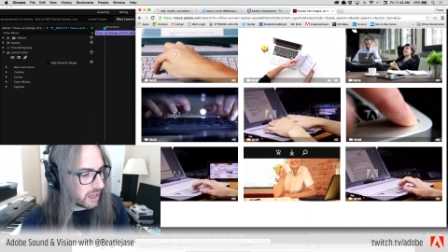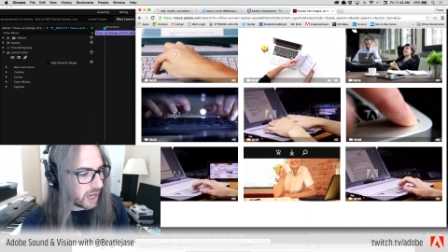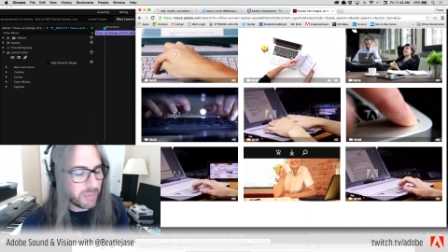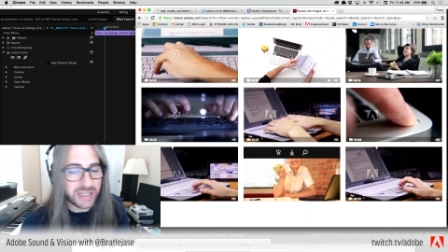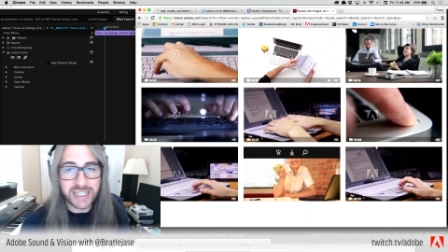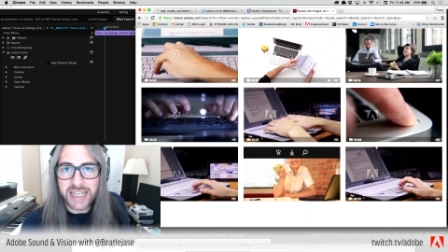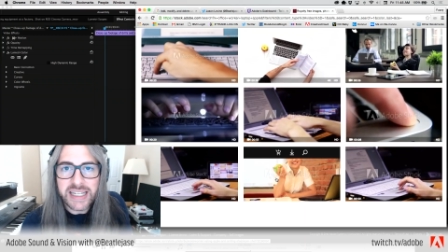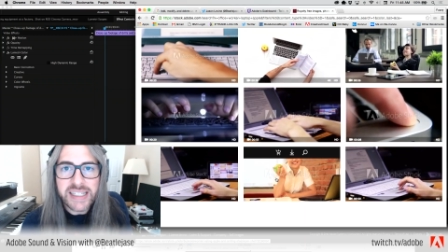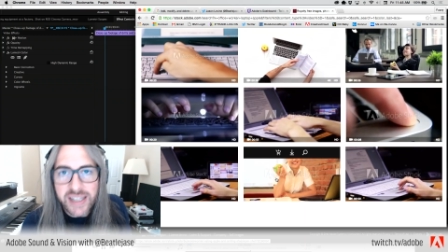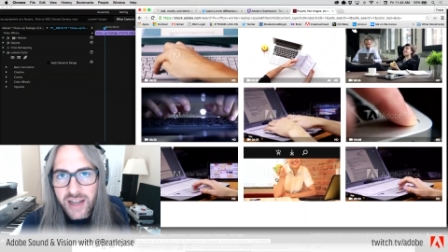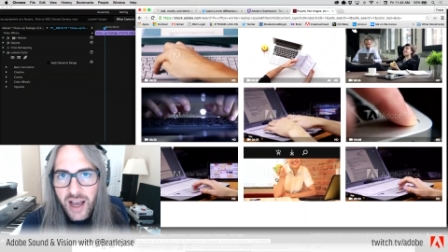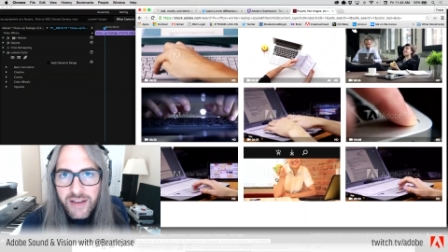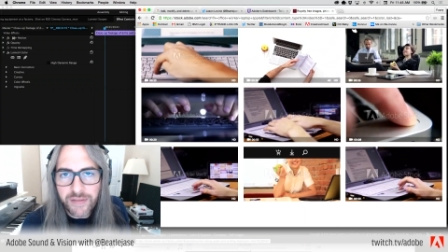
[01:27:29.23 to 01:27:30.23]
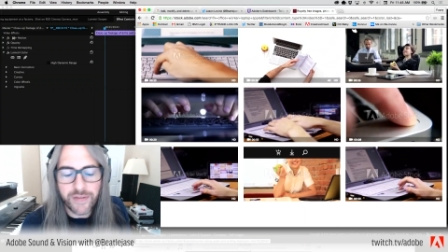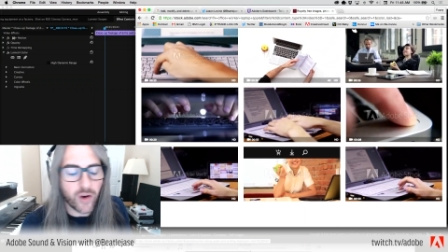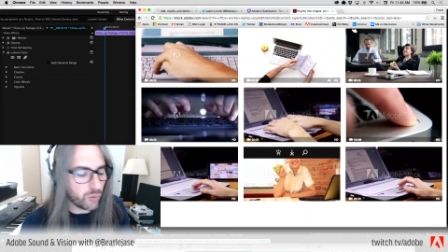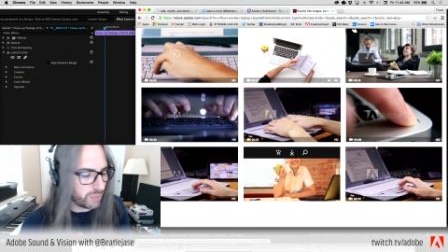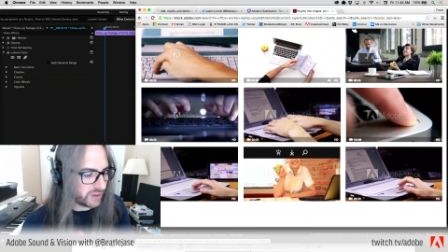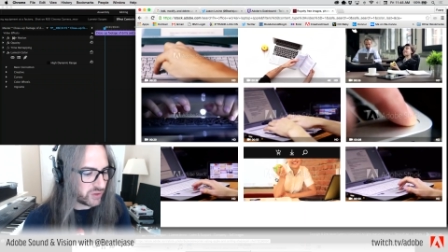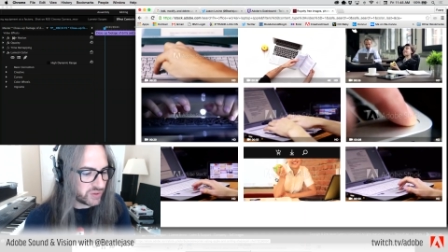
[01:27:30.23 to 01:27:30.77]
I mean, it is an
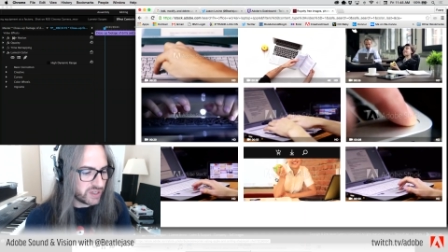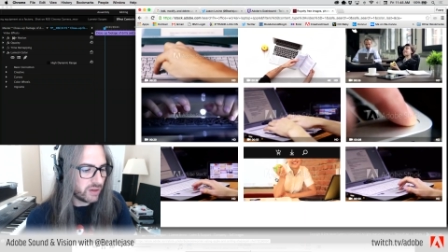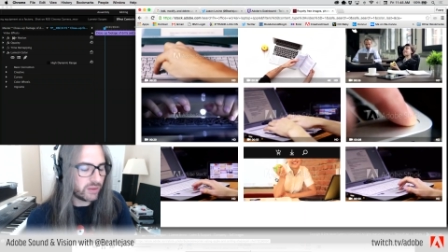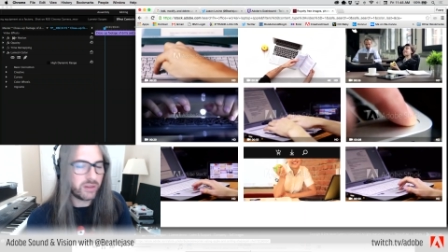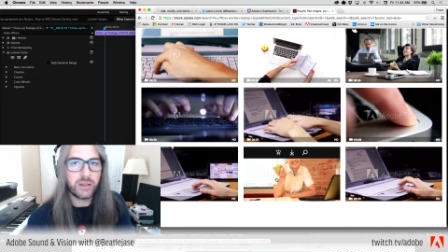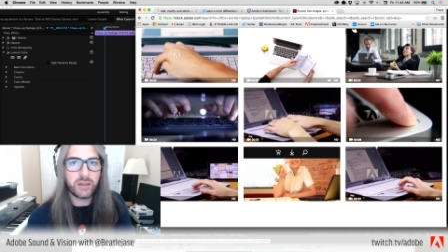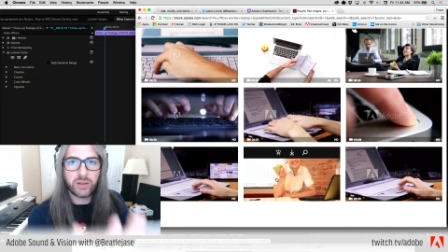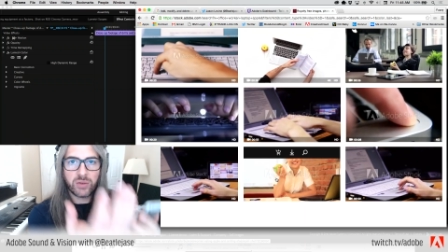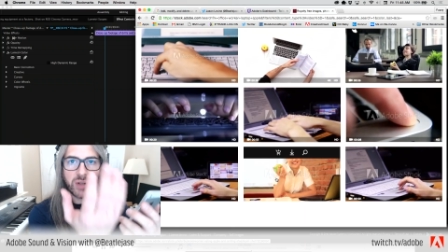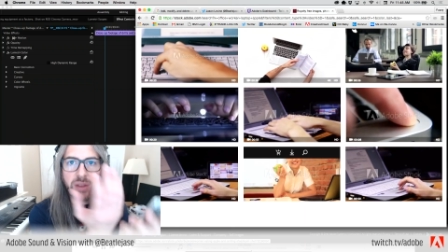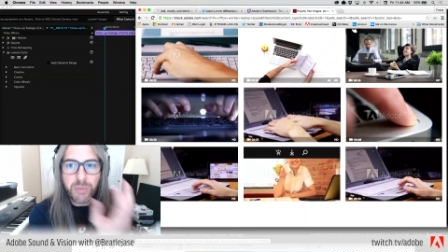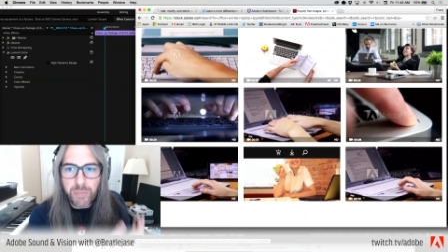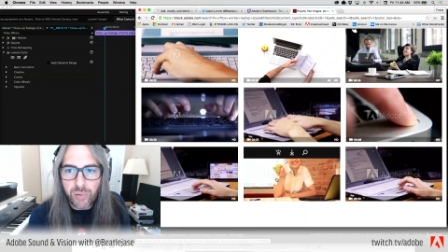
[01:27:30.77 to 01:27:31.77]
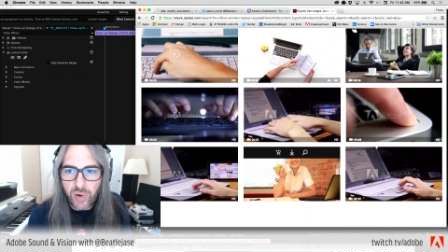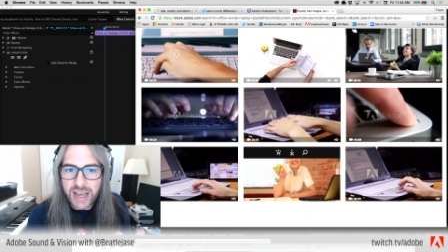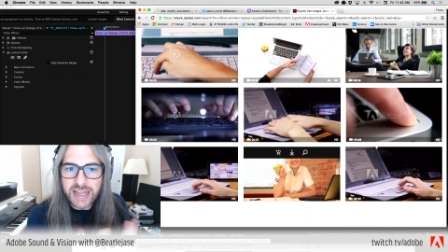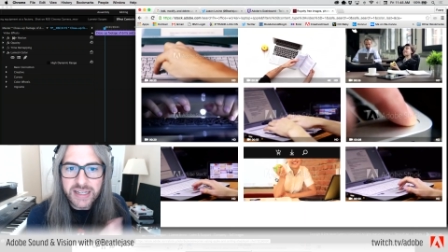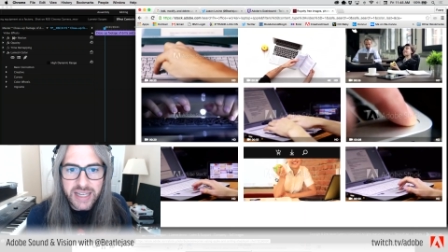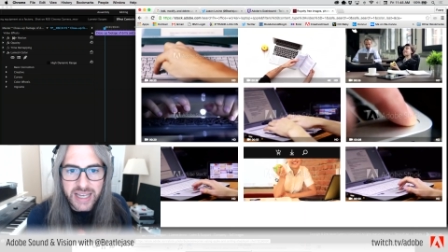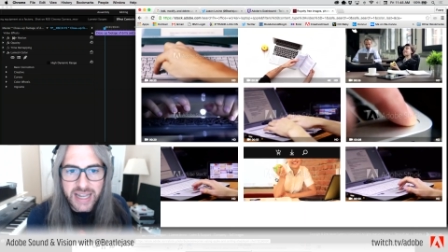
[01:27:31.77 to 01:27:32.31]
iPhone, but there's nothing
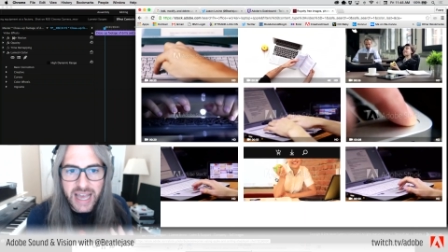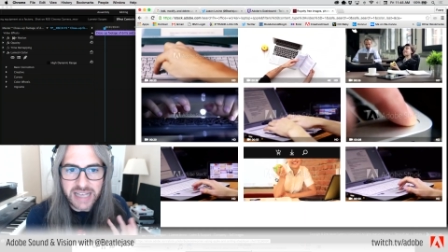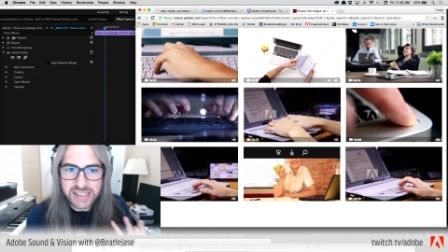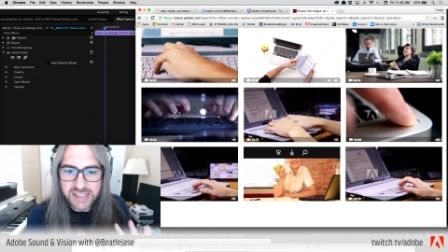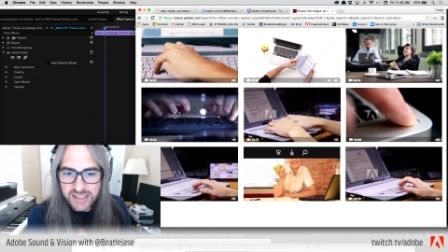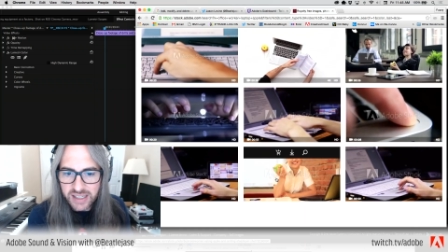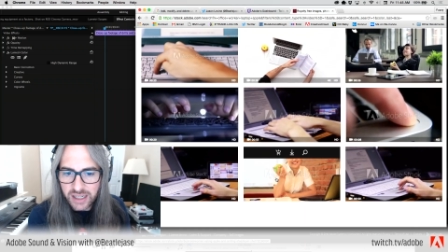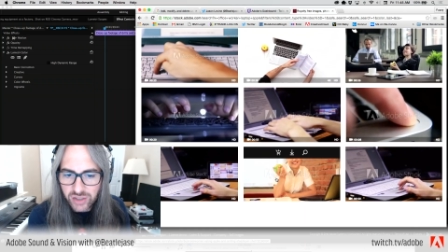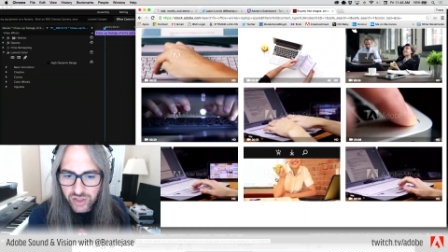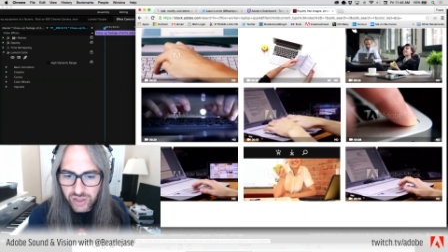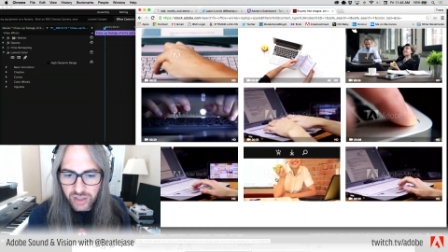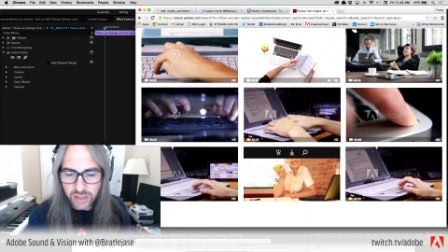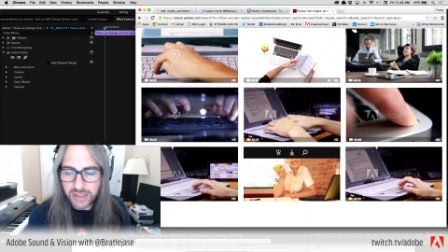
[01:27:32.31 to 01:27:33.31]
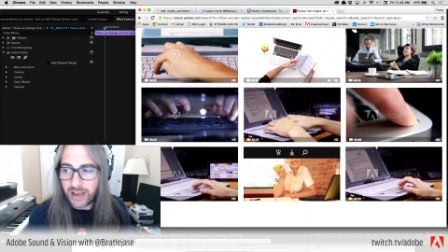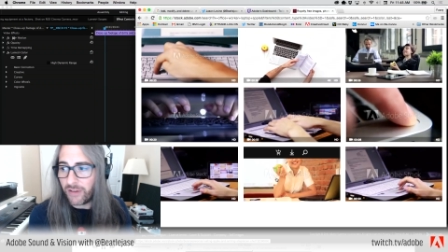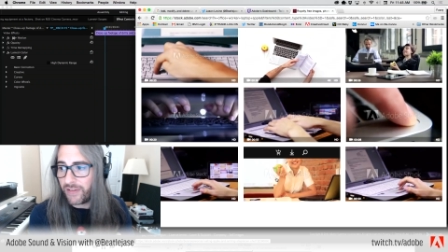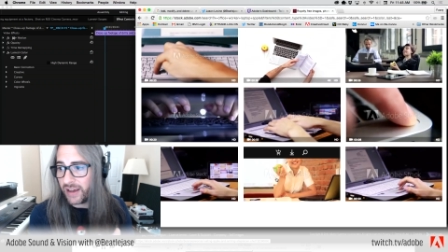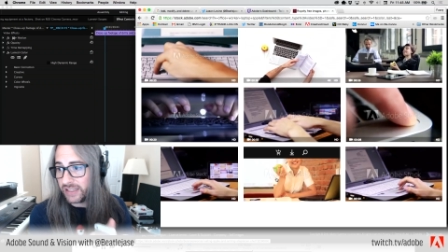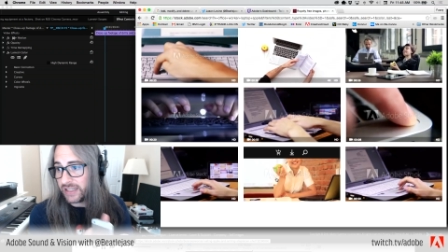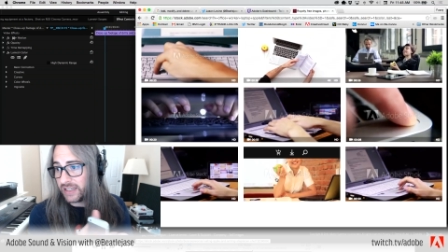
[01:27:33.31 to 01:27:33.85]
branding it as such. Now, if
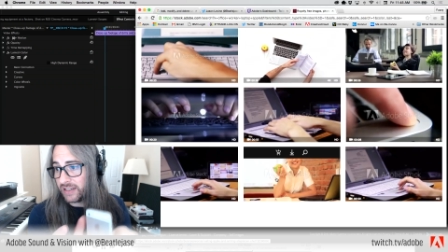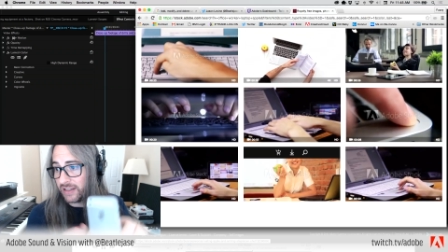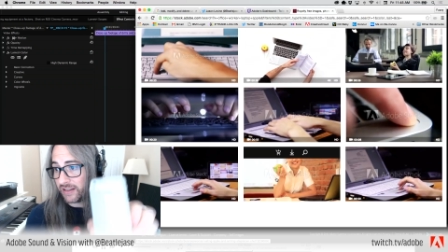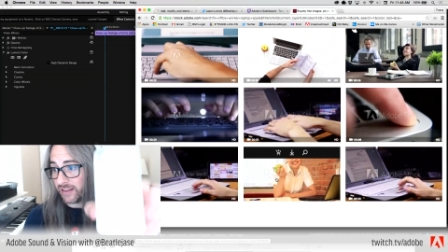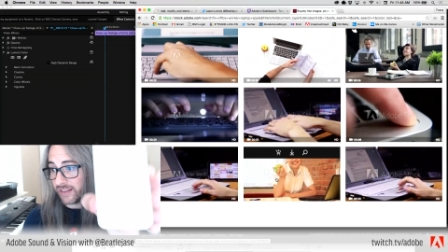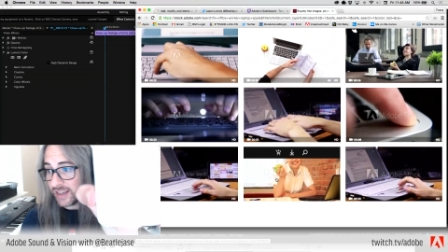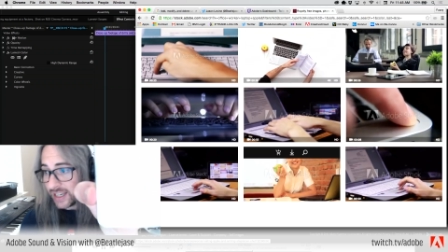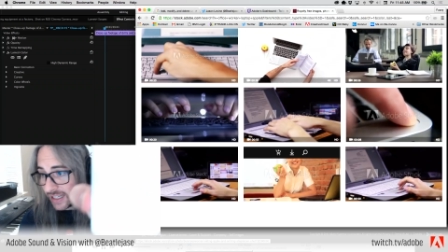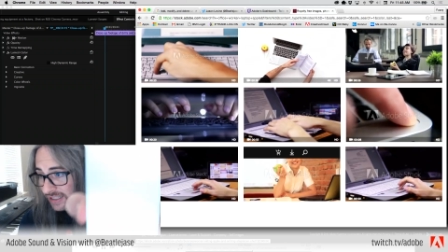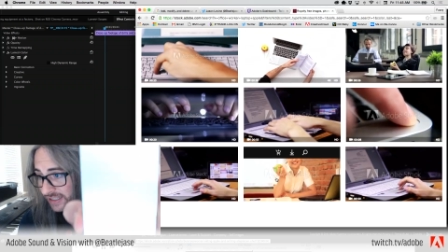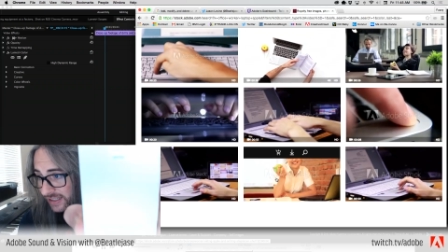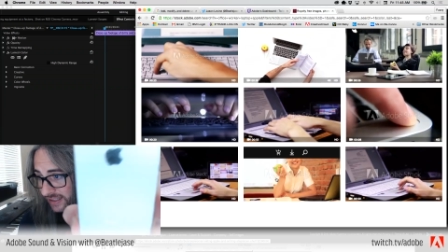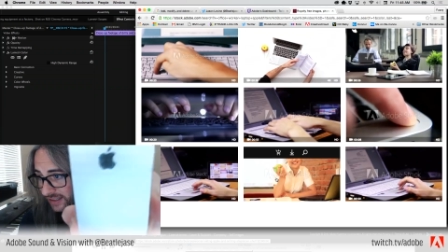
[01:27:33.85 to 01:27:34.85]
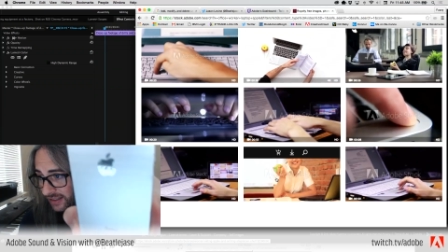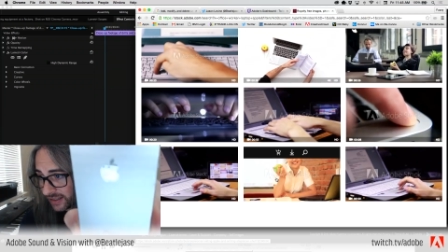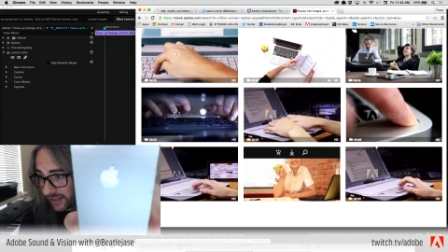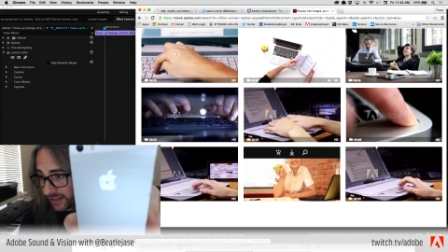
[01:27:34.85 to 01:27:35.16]
I did this,